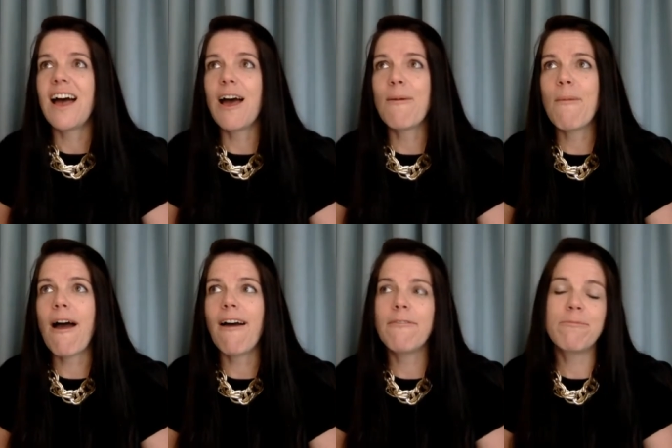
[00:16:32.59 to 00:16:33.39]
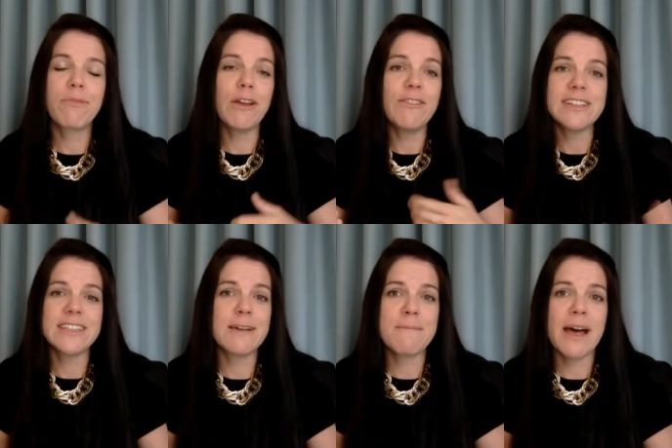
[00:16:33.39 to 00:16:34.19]
Um,
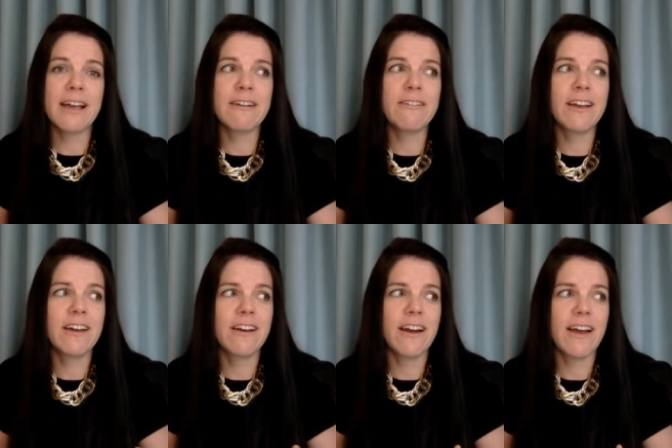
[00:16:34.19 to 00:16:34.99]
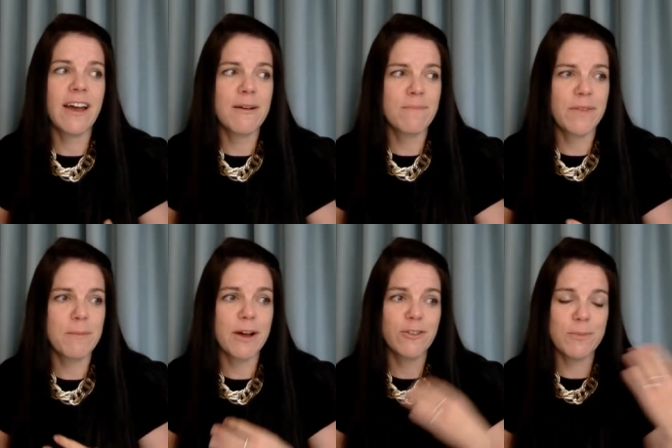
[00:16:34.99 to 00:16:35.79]
previously in my career, um, in
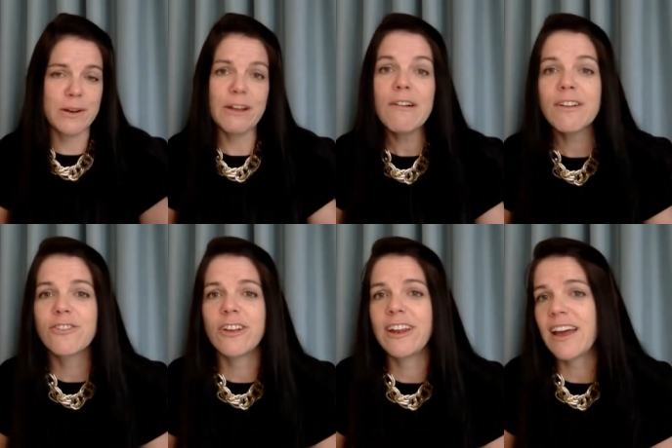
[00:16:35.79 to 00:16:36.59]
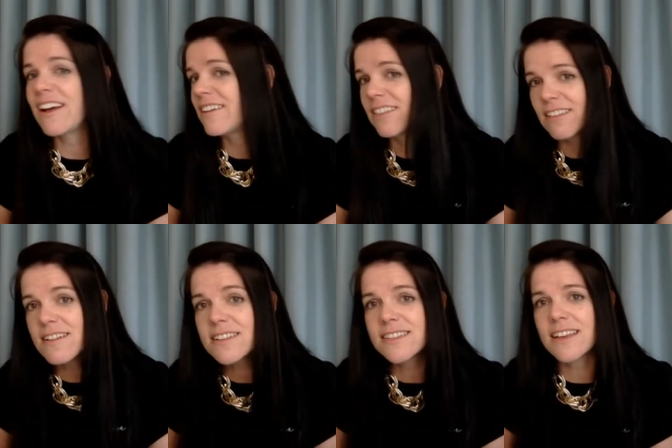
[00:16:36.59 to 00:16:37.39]
my entrepreneurial journey, I did
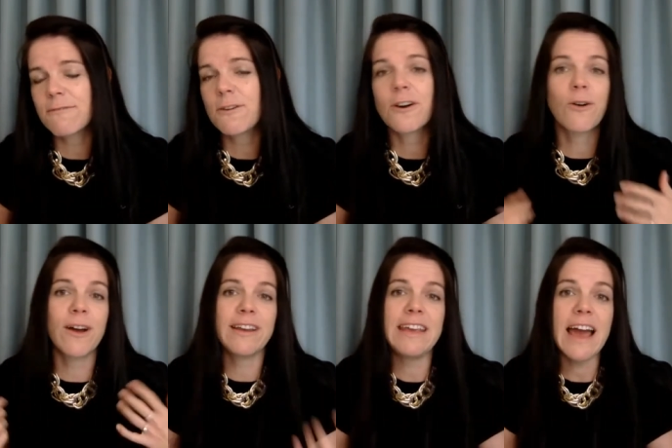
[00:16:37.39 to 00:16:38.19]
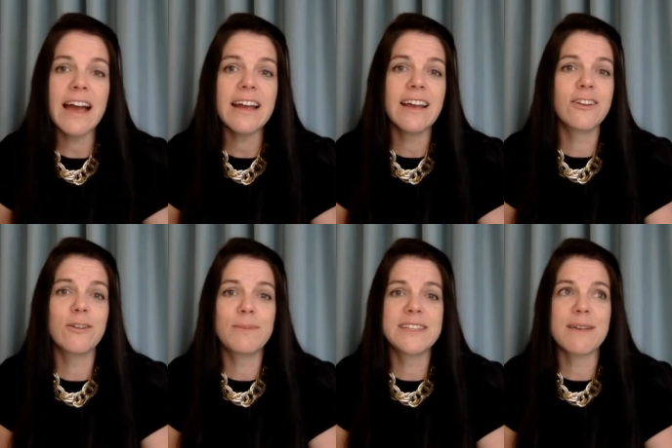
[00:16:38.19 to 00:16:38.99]
this. If you are quite young, it
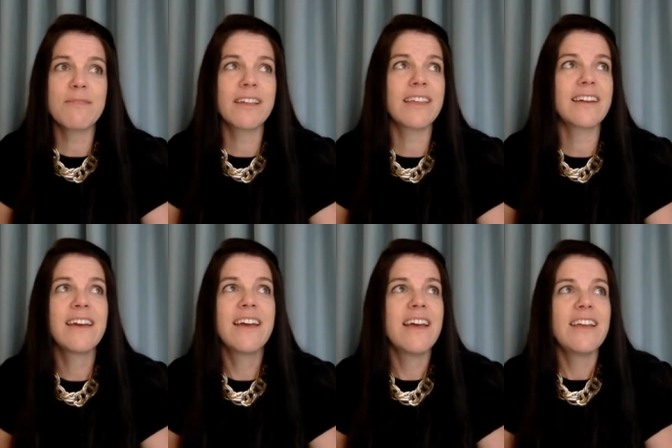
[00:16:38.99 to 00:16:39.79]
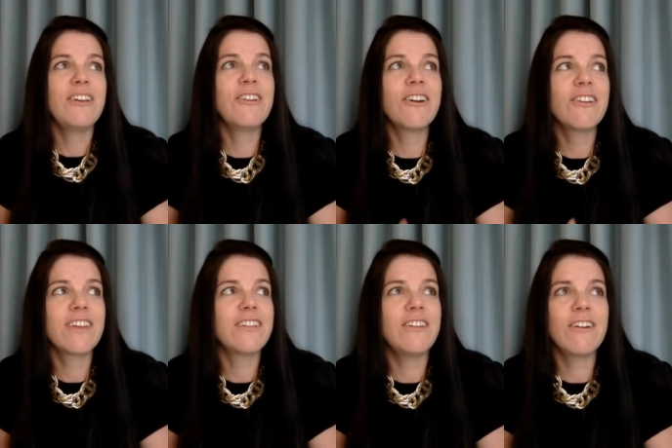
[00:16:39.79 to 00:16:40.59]
could be something that you know
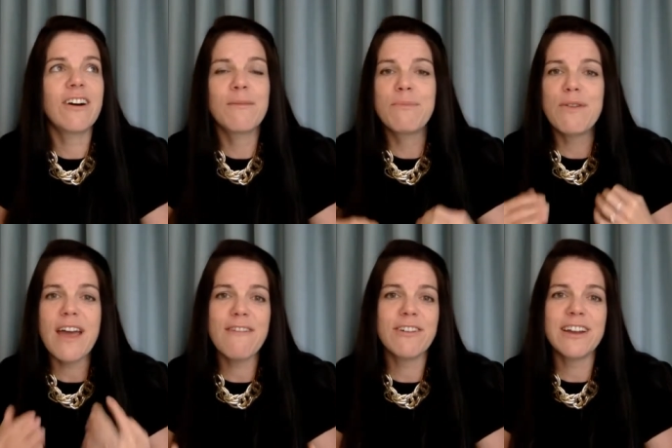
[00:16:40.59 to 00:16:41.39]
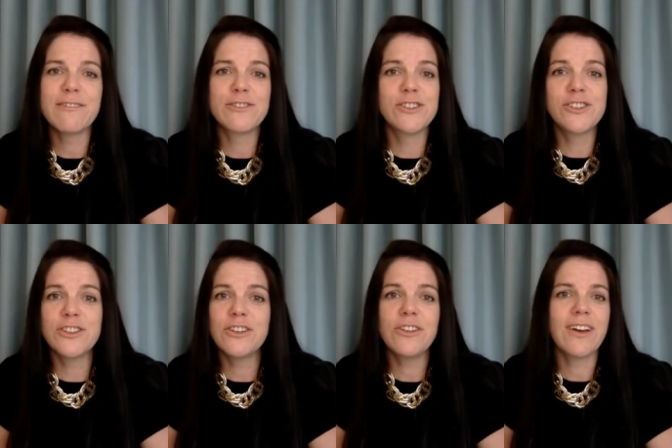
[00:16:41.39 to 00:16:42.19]
that you are brave enough to
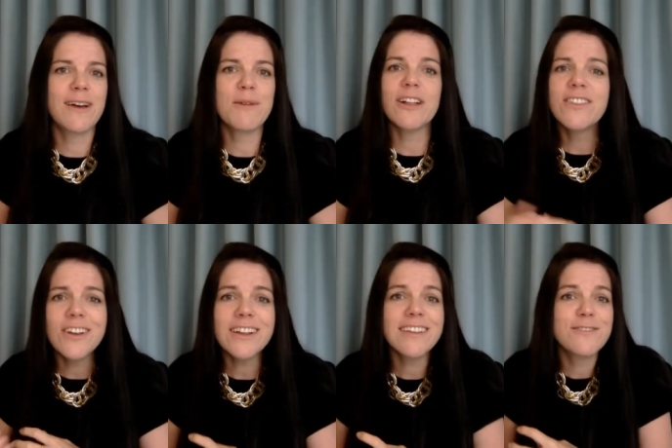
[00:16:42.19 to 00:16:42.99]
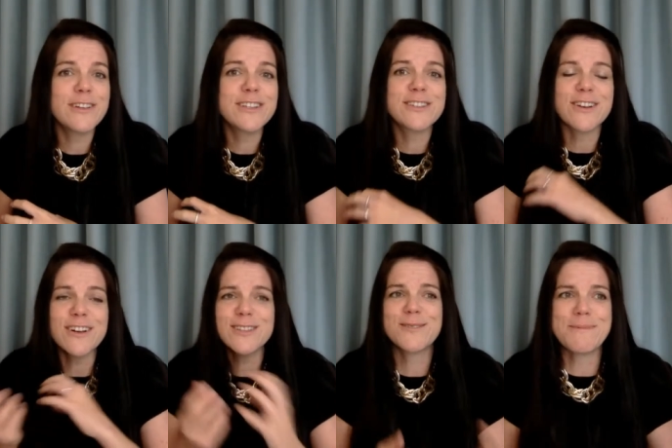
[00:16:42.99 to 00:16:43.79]
do. Um, alternatively,
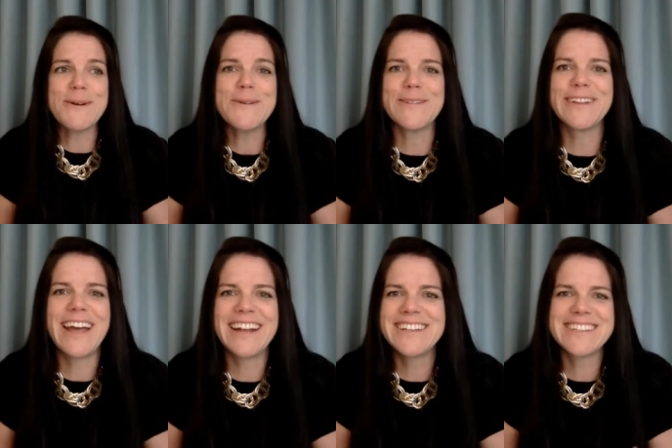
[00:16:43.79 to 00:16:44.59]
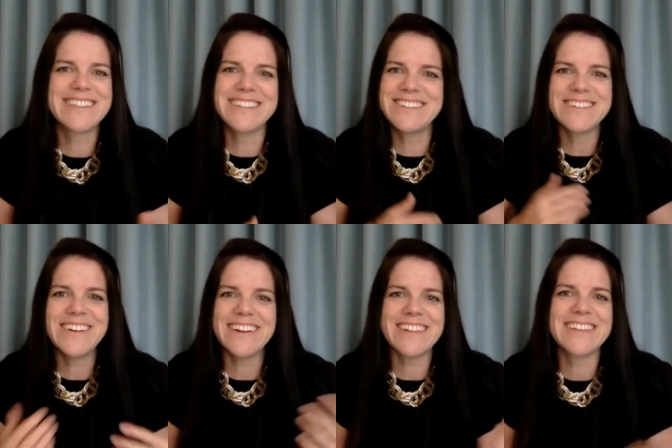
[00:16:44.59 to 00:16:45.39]
start small and just do
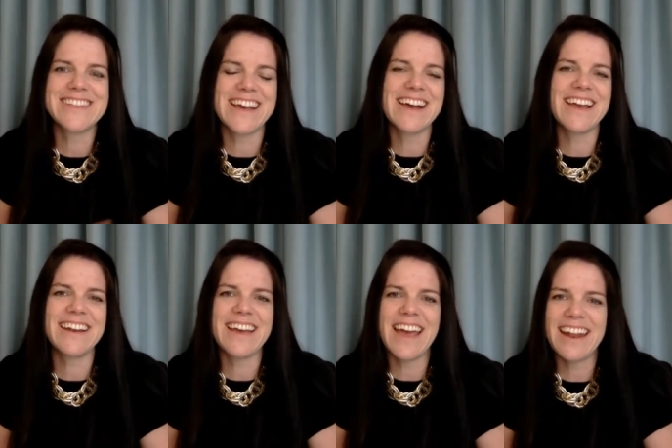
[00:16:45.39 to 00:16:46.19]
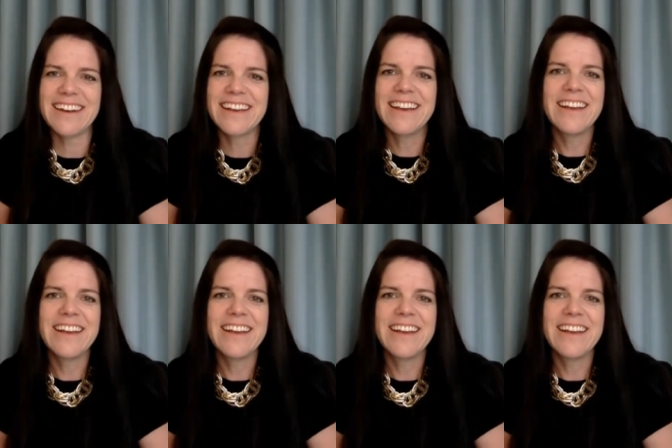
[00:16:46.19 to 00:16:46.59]
it on the side and